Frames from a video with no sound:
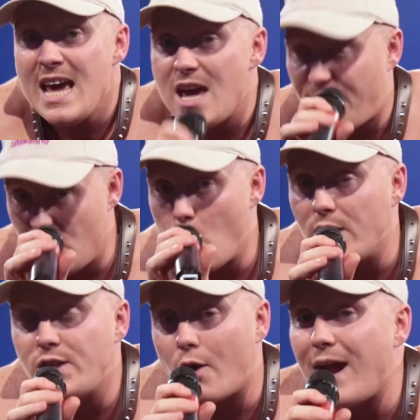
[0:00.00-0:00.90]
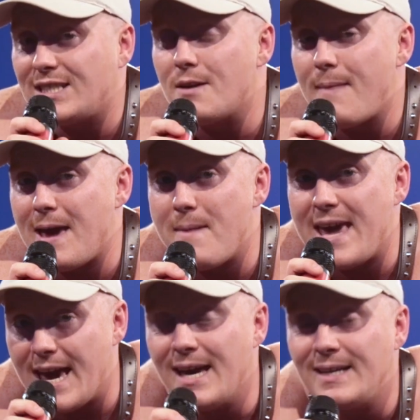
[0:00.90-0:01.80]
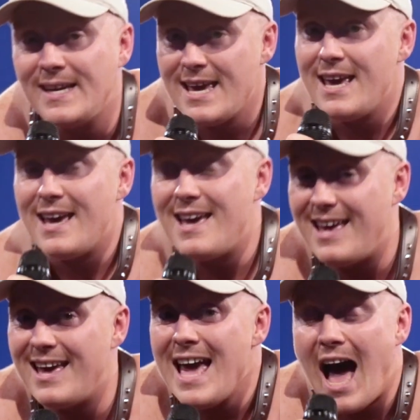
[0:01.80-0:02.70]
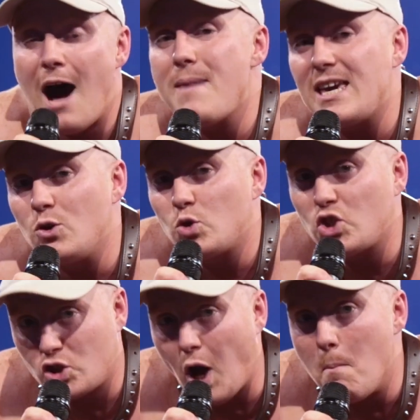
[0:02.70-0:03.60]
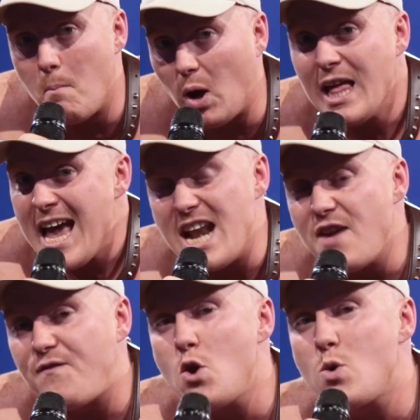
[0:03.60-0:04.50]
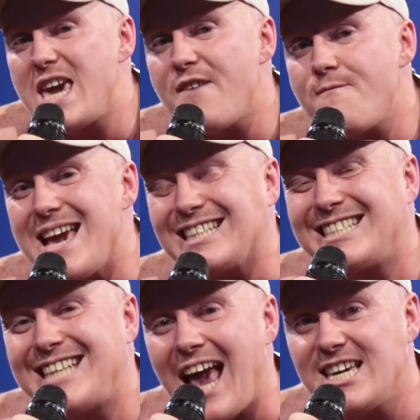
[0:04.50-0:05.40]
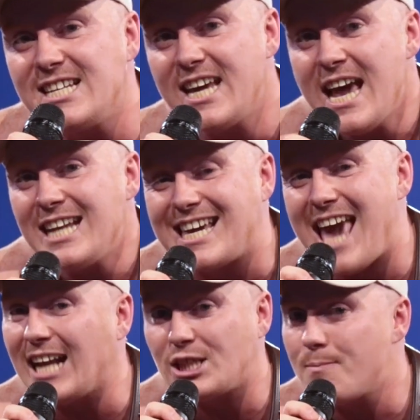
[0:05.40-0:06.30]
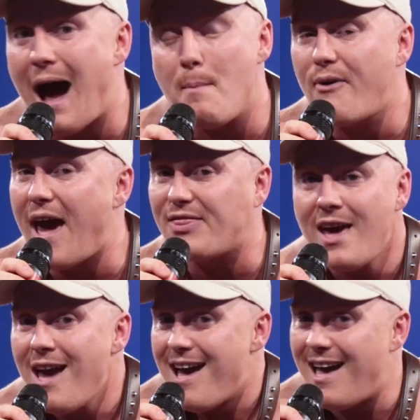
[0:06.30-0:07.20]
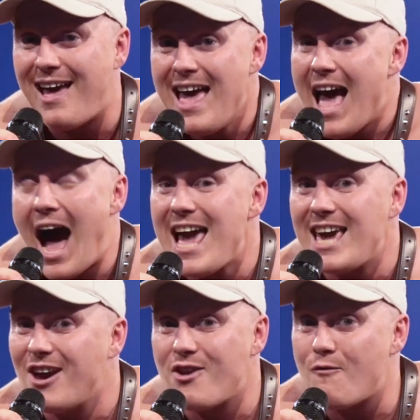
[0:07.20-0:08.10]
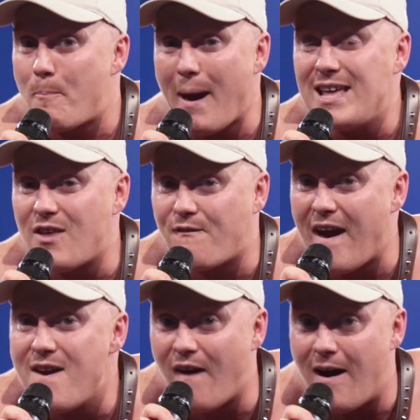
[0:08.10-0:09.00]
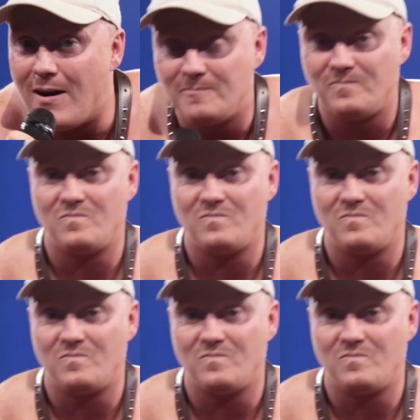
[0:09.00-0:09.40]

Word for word: If you underestimate me, I'll make you stumble. And if you give me a second to catch my breath, I ain't gonna repay the favor.